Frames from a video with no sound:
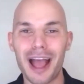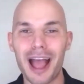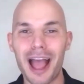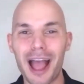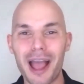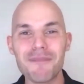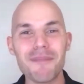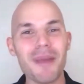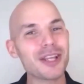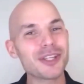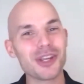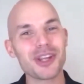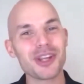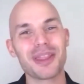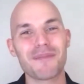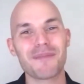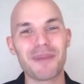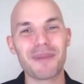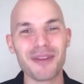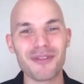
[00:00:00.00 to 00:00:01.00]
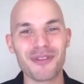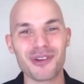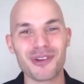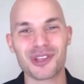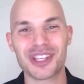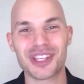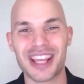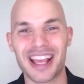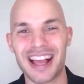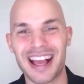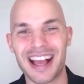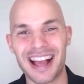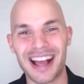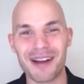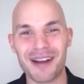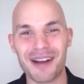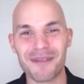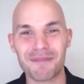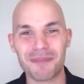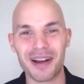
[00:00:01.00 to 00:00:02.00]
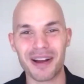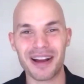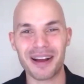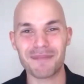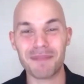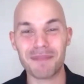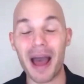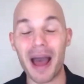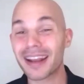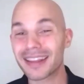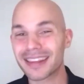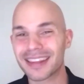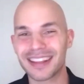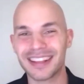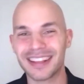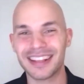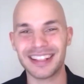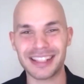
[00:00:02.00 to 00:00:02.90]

I mentioned the previous part,